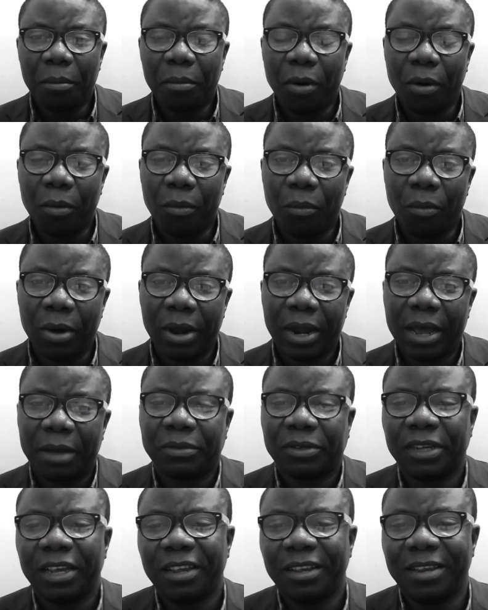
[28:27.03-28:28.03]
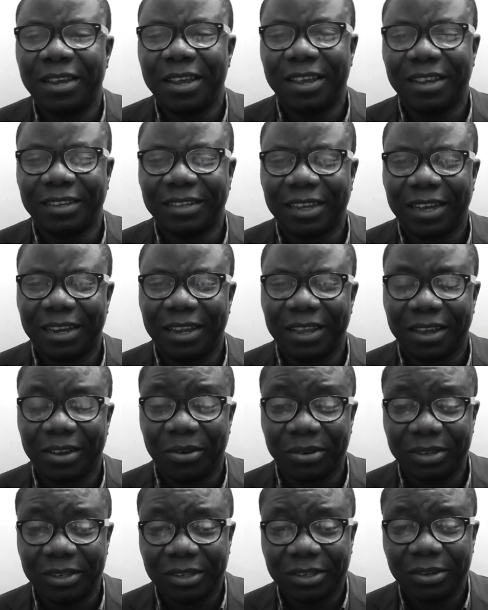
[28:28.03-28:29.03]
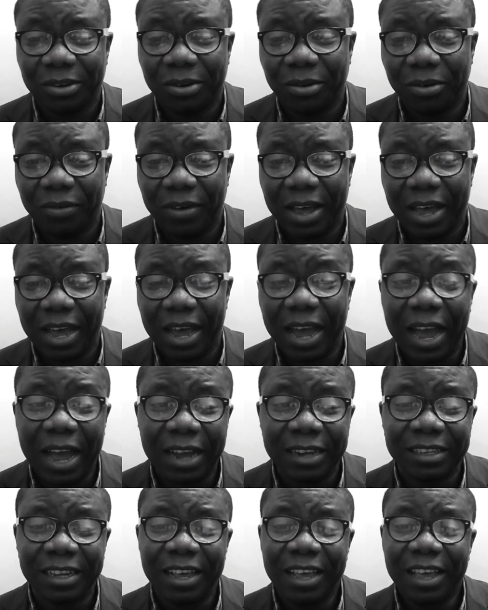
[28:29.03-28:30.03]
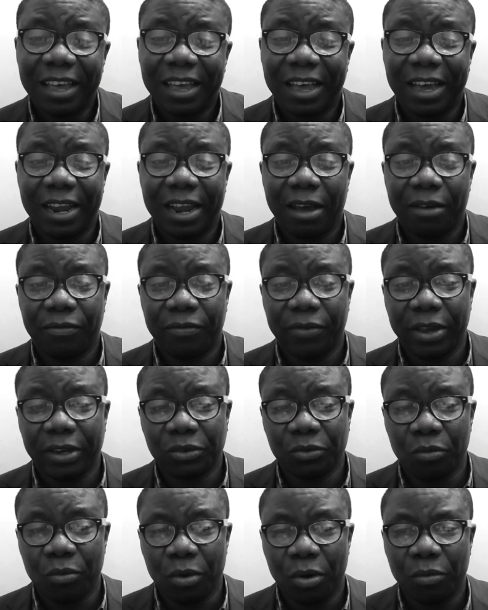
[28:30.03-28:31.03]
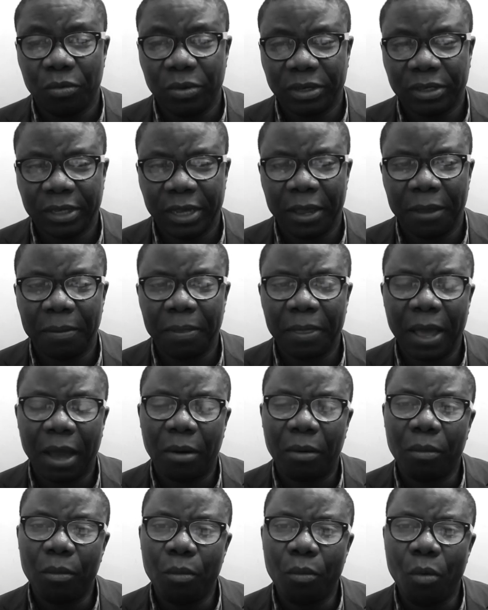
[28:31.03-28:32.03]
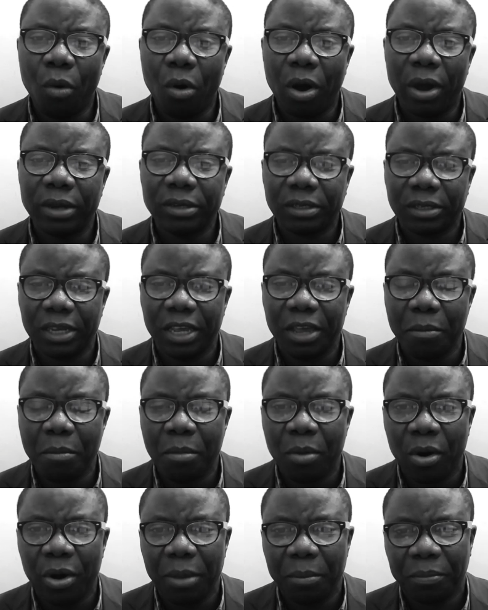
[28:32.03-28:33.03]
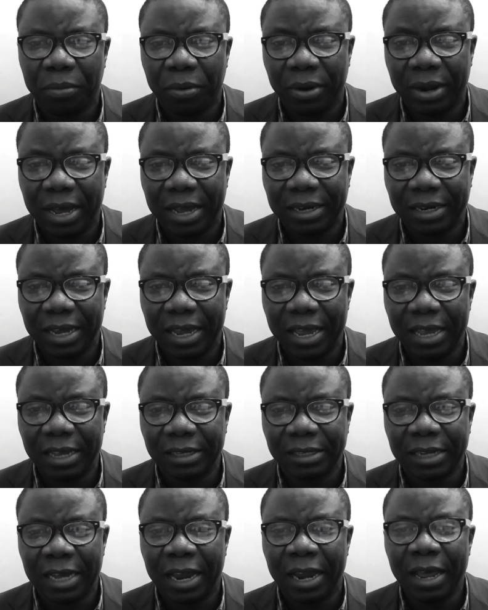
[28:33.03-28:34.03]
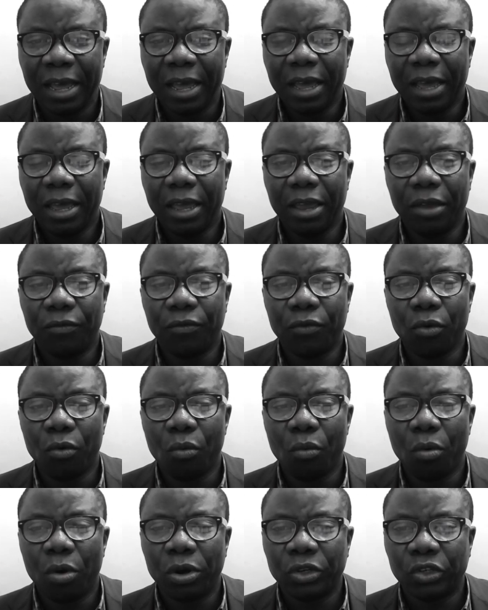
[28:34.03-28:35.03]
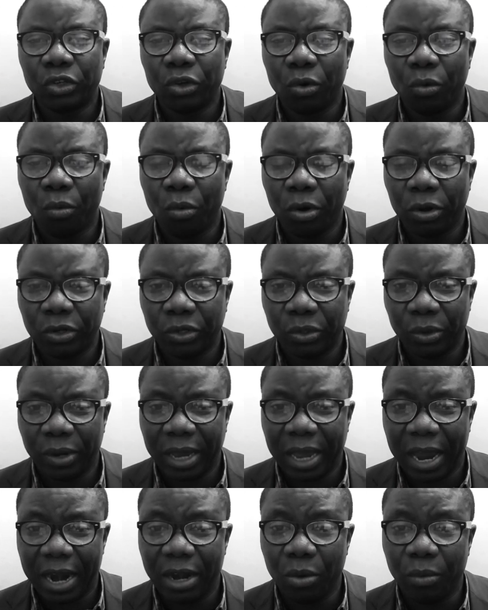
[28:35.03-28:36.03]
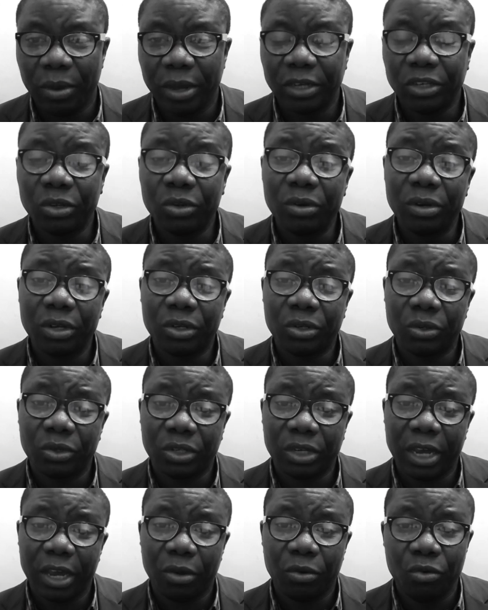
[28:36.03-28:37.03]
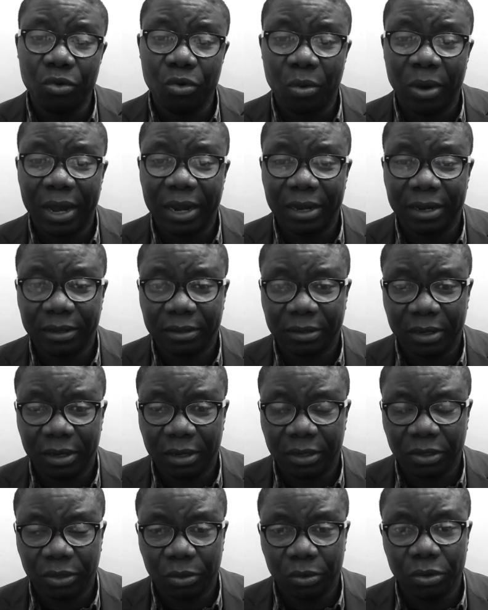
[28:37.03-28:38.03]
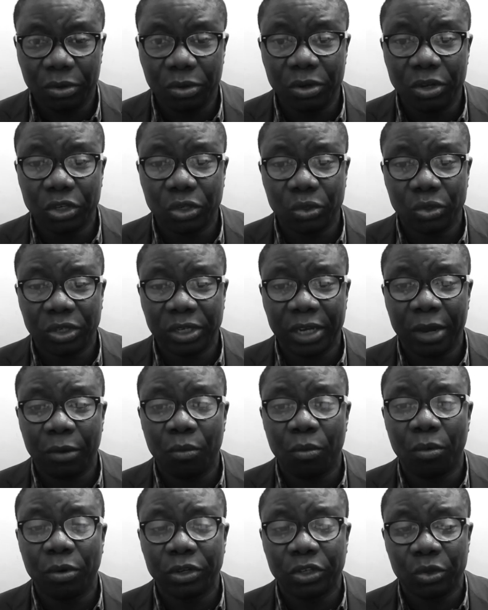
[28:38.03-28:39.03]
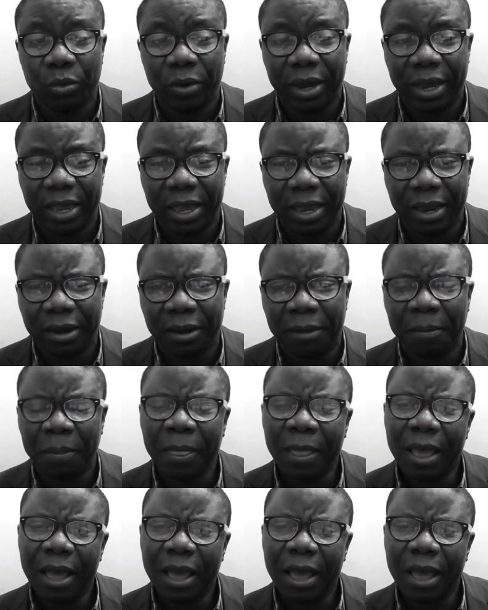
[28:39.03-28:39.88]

but what I'm saying is that the condition of our heart can affect what we say. Now, what's more important is that if you want your word to carry weight, you need to check who you are listening to. You need to check what you are hearing.